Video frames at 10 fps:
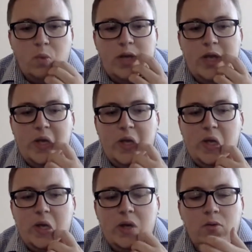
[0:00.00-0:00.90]

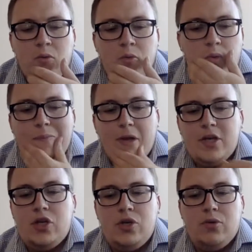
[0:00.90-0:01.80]
we
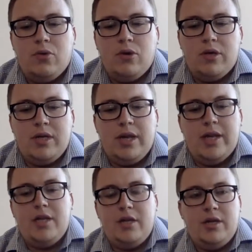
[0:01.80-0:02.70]
made sure to let
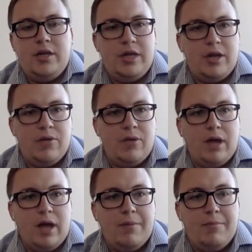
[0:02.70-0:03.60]

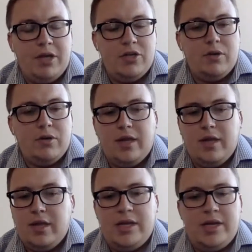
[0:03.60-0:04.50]
I made sure to let
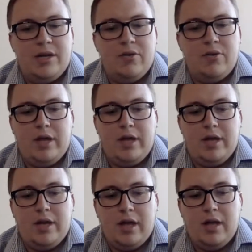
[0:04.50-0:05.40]
Lily know, and
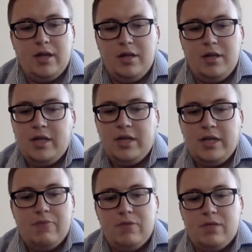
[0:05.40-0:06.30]

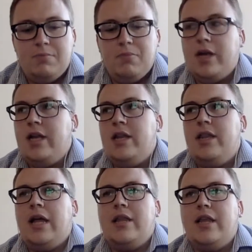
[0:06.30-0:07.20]
Lily reciprocated
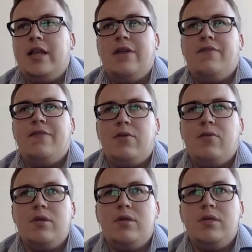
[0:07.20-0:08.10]
that if there
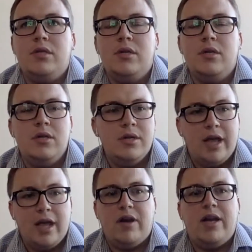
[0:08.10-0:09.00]
was
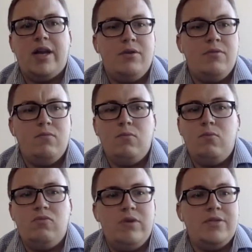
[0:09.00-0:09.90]
ever any
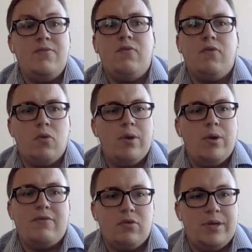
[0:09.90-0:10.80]
reason, for
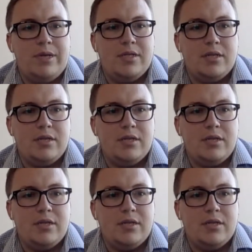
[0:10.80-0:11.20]
whatever reason,